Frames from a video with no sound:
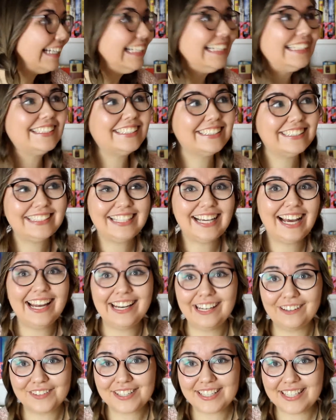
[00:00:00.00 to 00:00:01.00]
It's
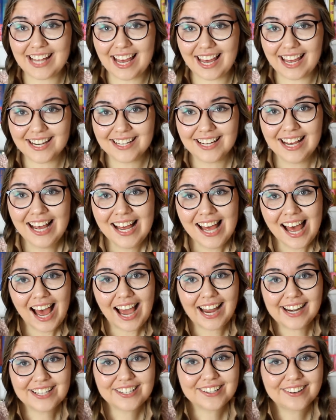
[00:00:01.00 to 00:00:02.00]
kind of sad.
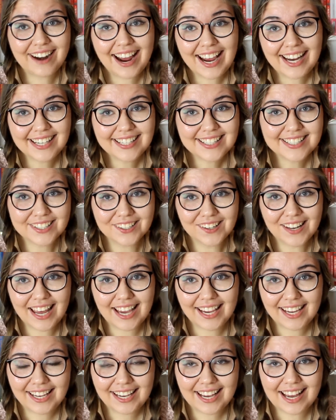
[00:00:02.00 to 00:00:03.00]
I tried to
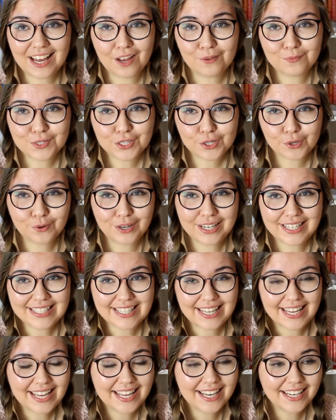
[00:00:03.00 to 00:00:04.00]
like
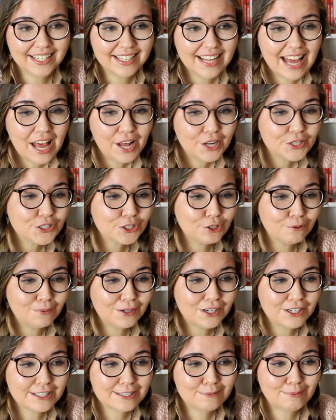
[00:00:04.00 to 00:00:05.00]
squeeze in 2
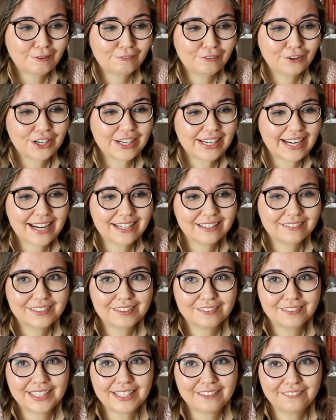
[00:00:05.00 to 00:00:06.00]
books before the end of
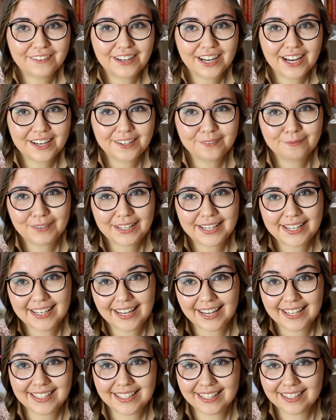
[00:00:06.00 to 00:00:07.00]
the readathon,
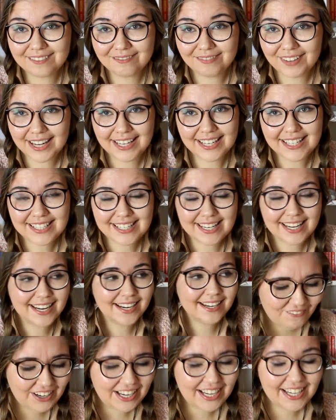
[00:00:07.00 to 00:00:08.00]
but I didn't manage
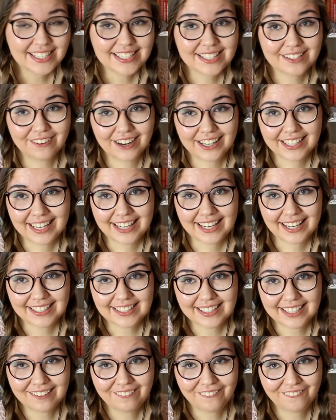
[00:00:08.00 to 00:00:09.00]
it. But the one that I
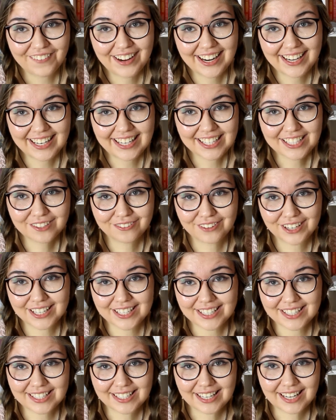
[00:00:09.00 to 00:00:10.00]
did finish
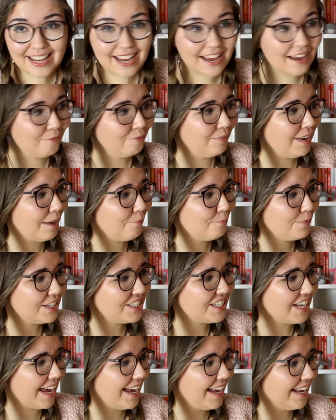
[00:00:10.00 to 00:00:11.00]
was Lemmy
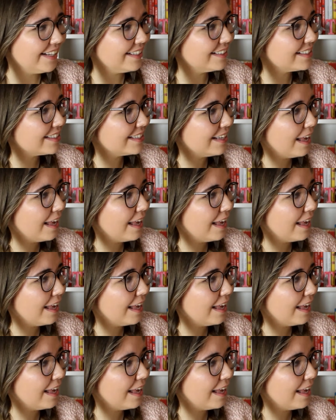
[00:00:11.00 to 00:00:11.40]
Jane's.